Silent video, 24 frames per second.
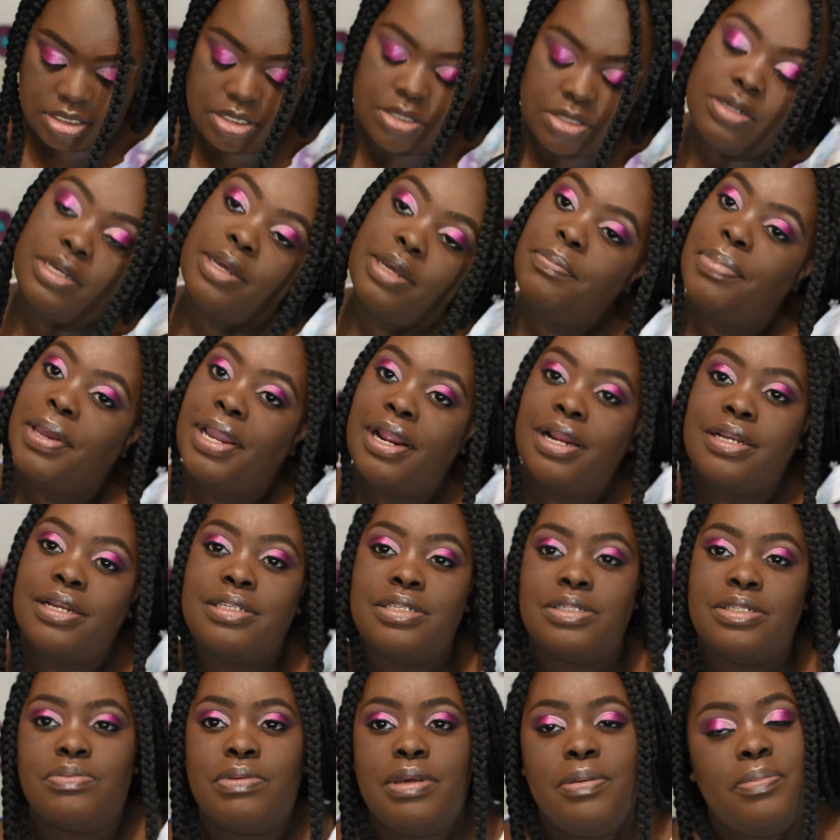to compare
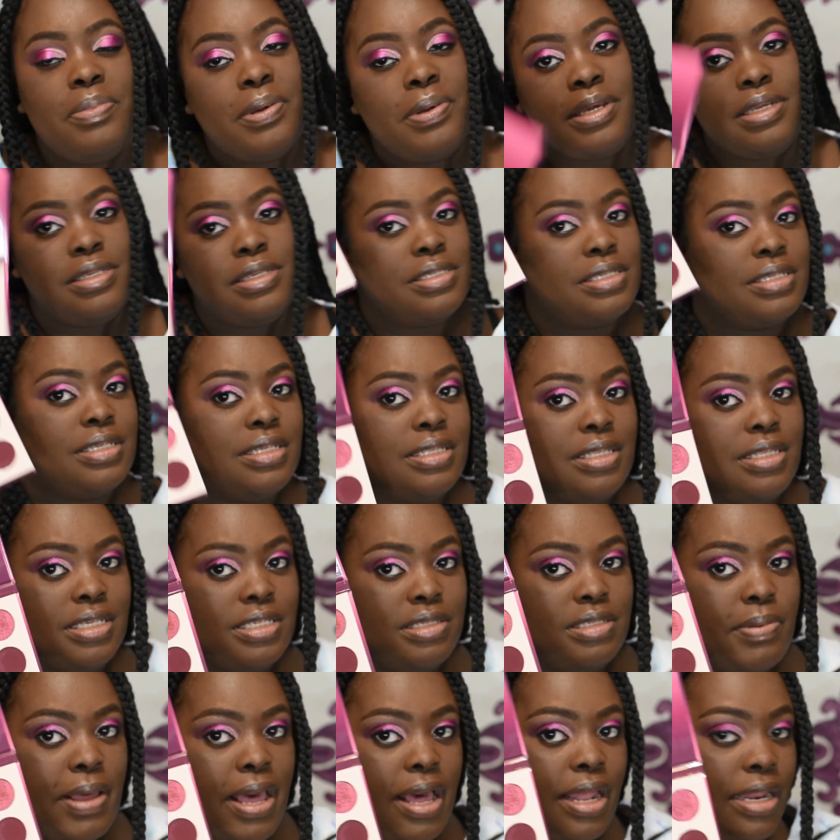the sweet pinks to
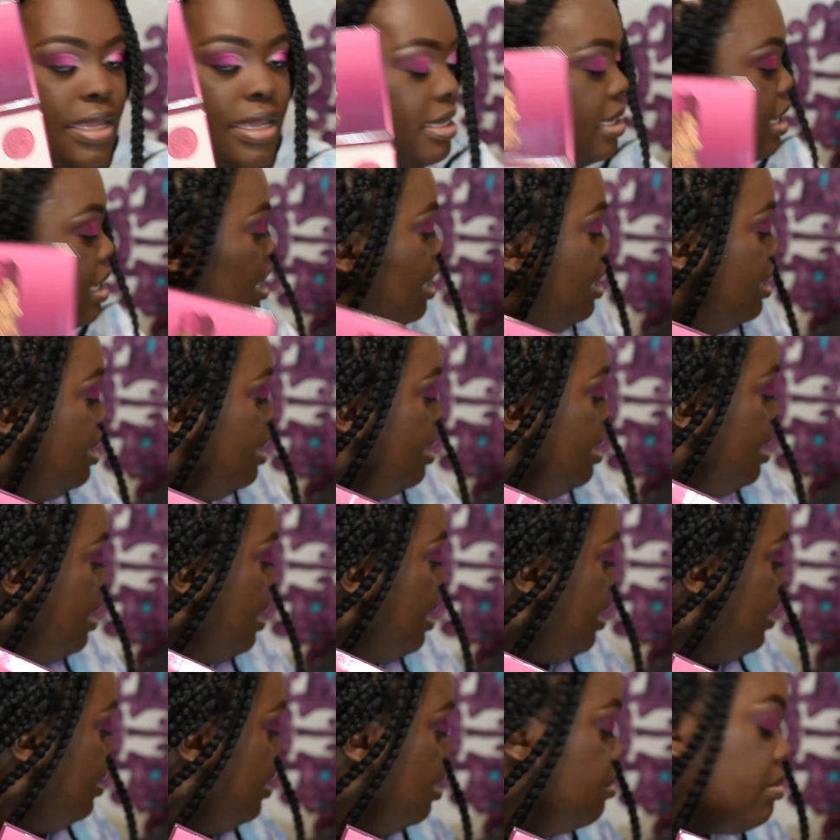this palette, y'all,
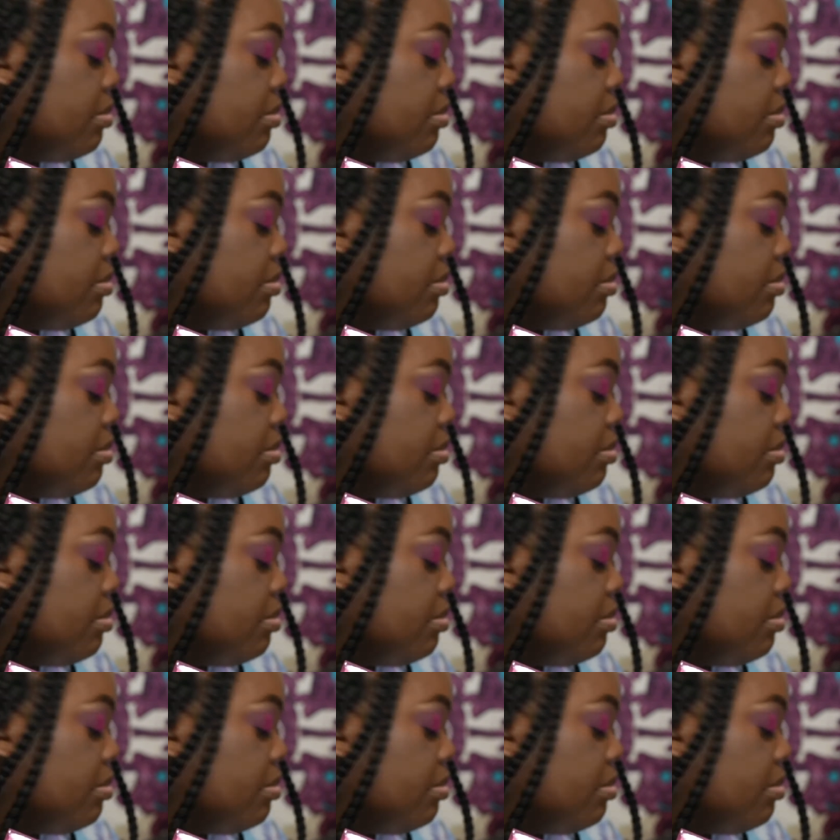and